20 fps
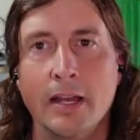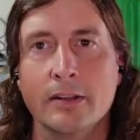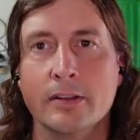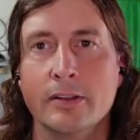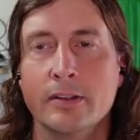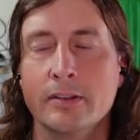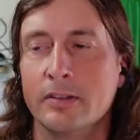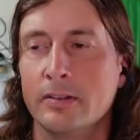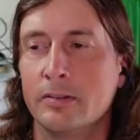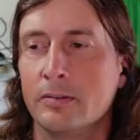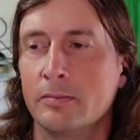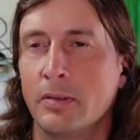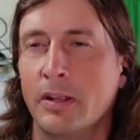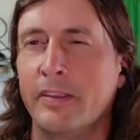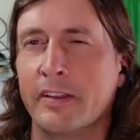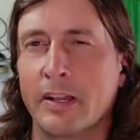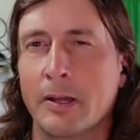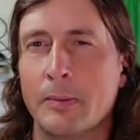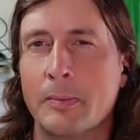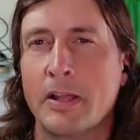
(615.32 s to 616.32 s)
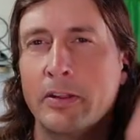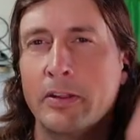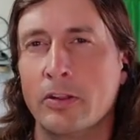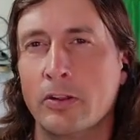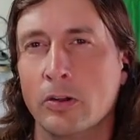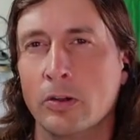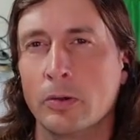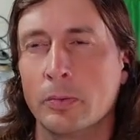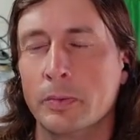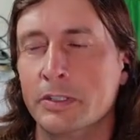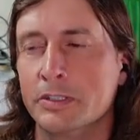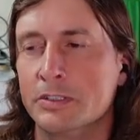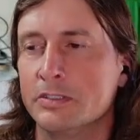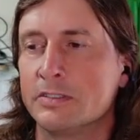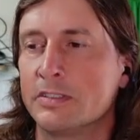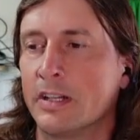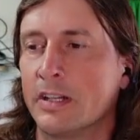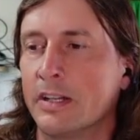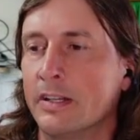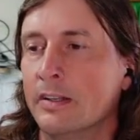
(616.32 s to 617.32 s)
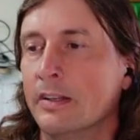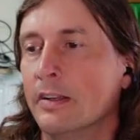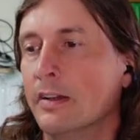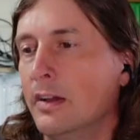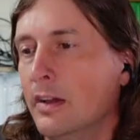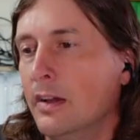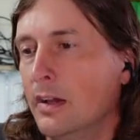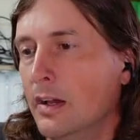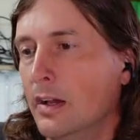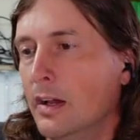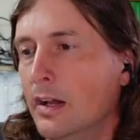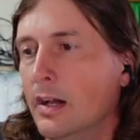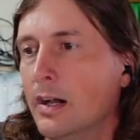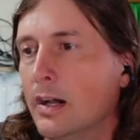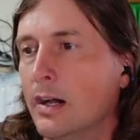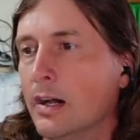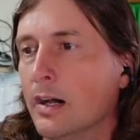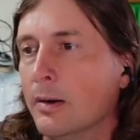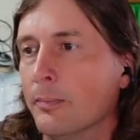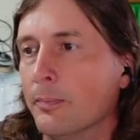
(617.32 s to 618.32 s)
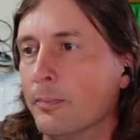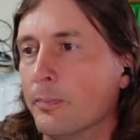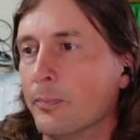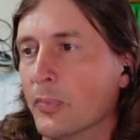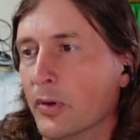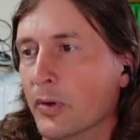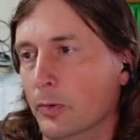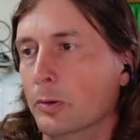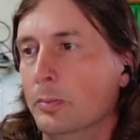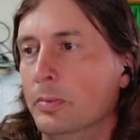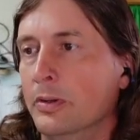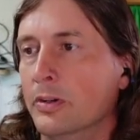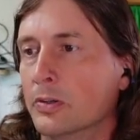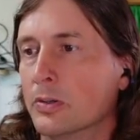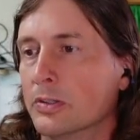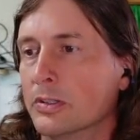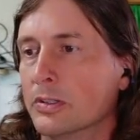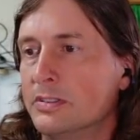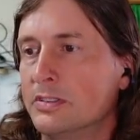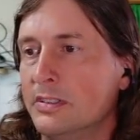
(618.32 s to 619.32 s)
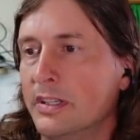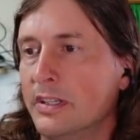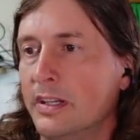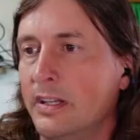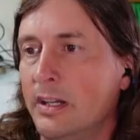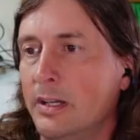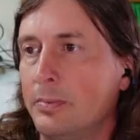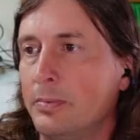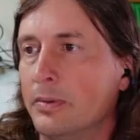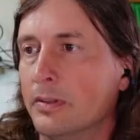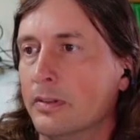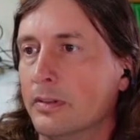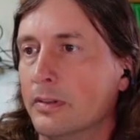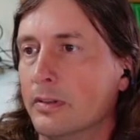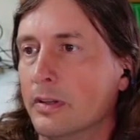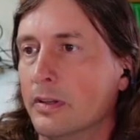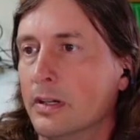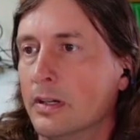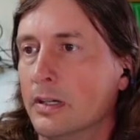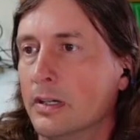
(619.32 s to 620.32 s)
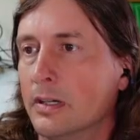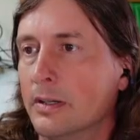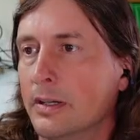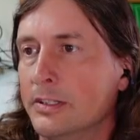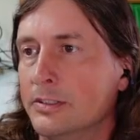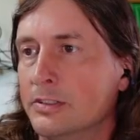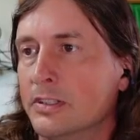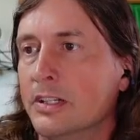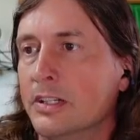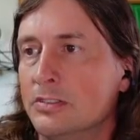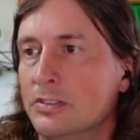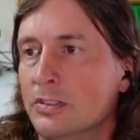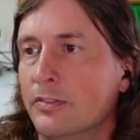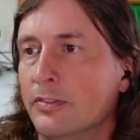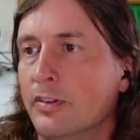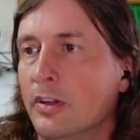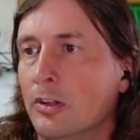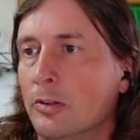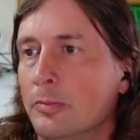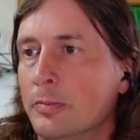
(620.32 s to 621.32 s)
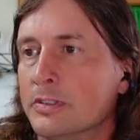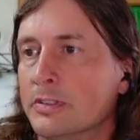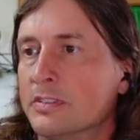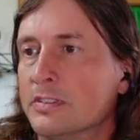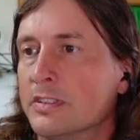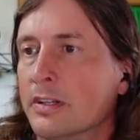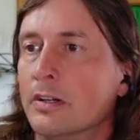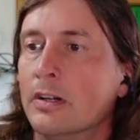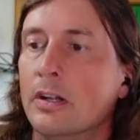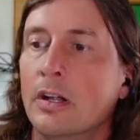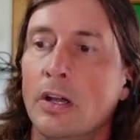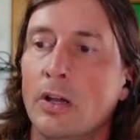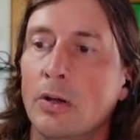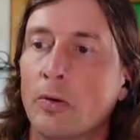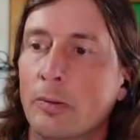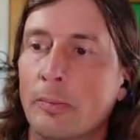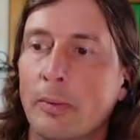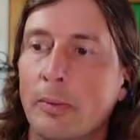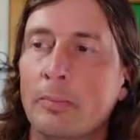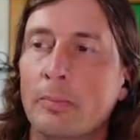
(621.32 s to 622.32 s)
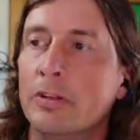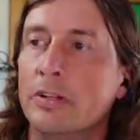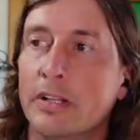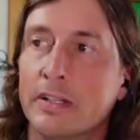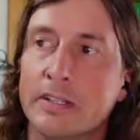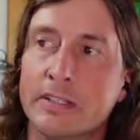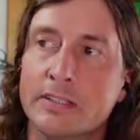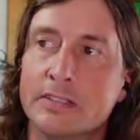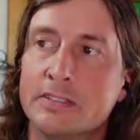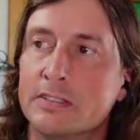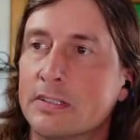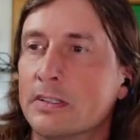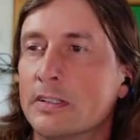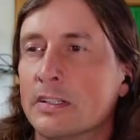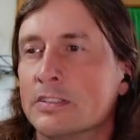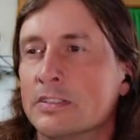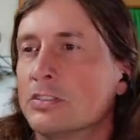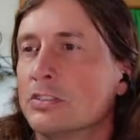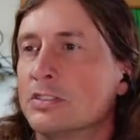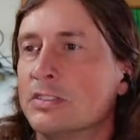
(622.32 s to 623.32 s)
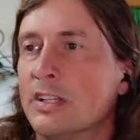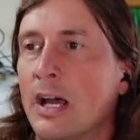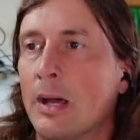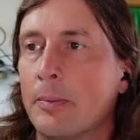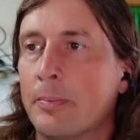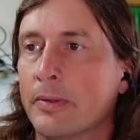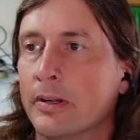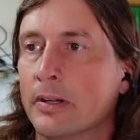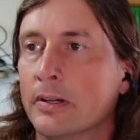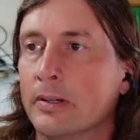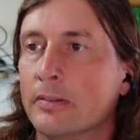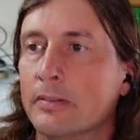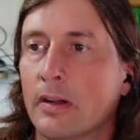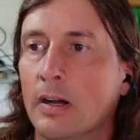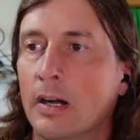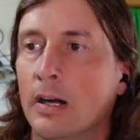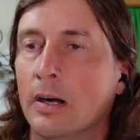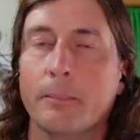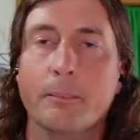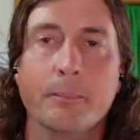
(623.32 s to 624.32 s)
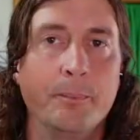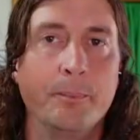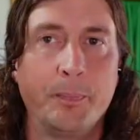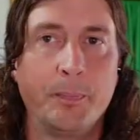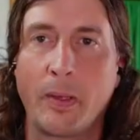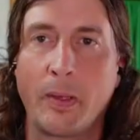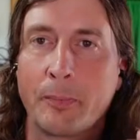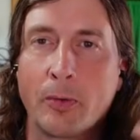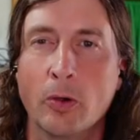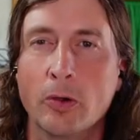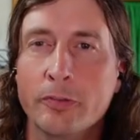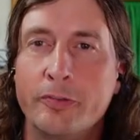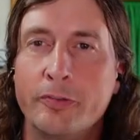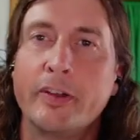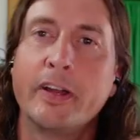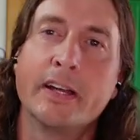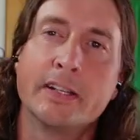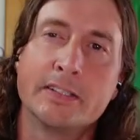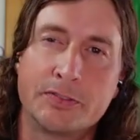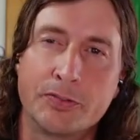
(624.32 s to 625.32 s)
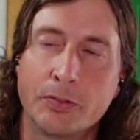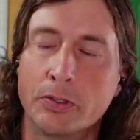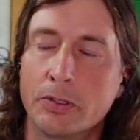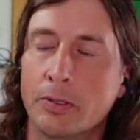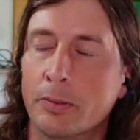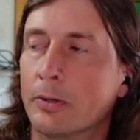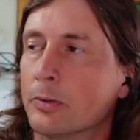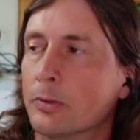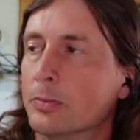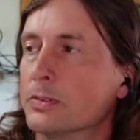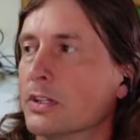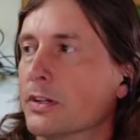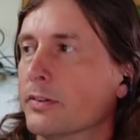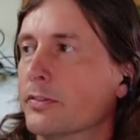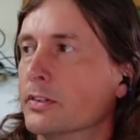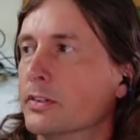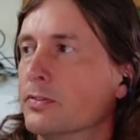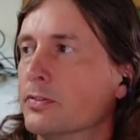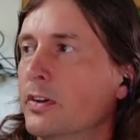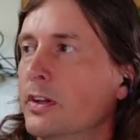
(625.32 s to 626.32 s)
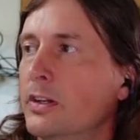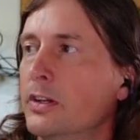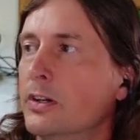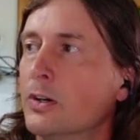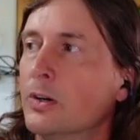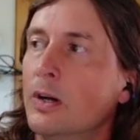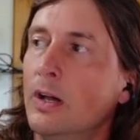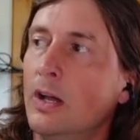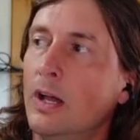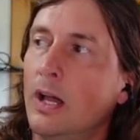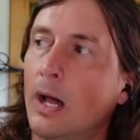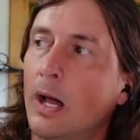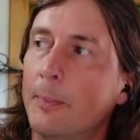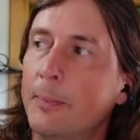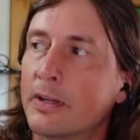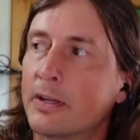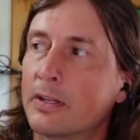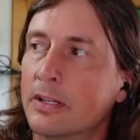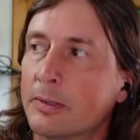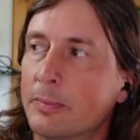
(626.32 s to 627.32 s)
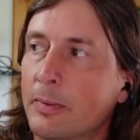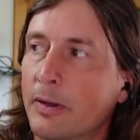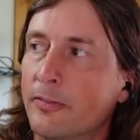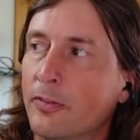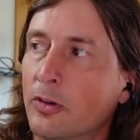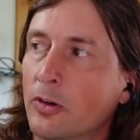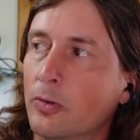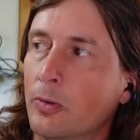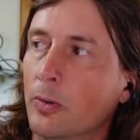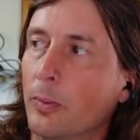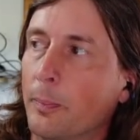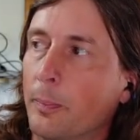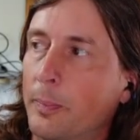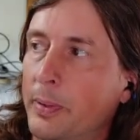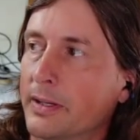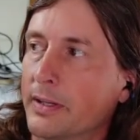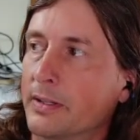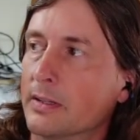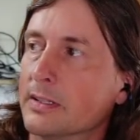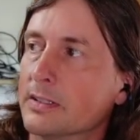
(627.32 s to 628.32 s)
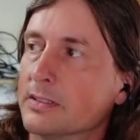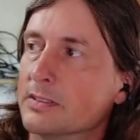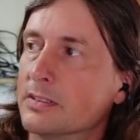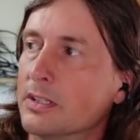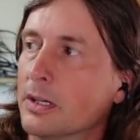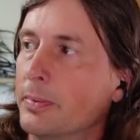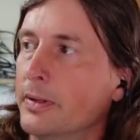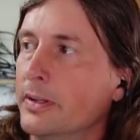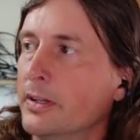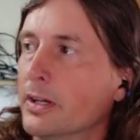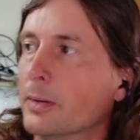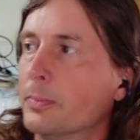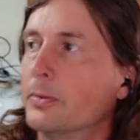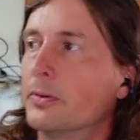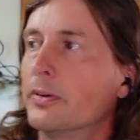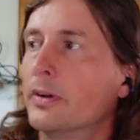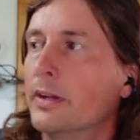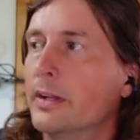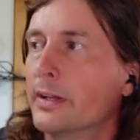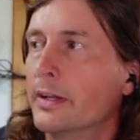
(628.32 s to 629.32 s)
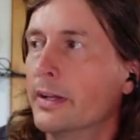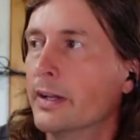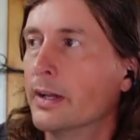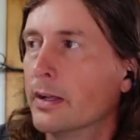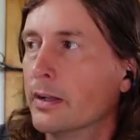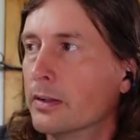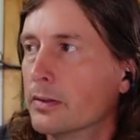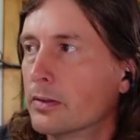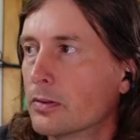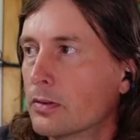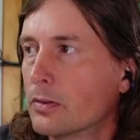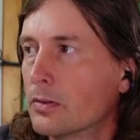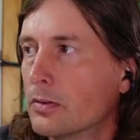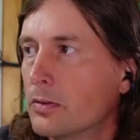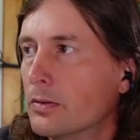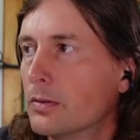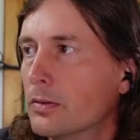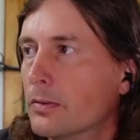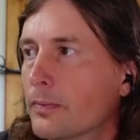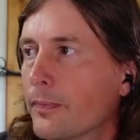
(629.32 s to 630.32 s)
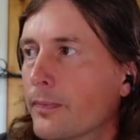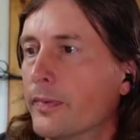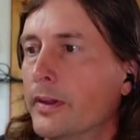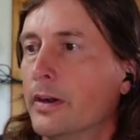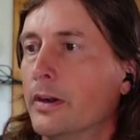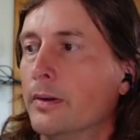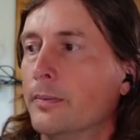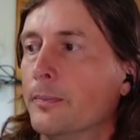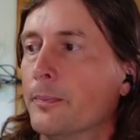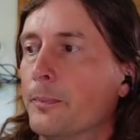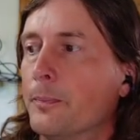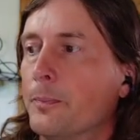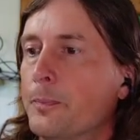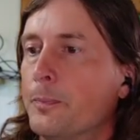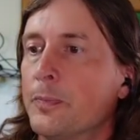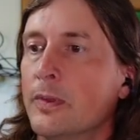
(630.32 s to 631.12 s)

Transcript: island, but I think I'm on the Norwegian side. But it would be cool to see that happen. Education Development Center. Remembering that this, let's just stop there. I'm going fast for the purpose of this video. I'm going to click my vote pick list up in the upper right again. There.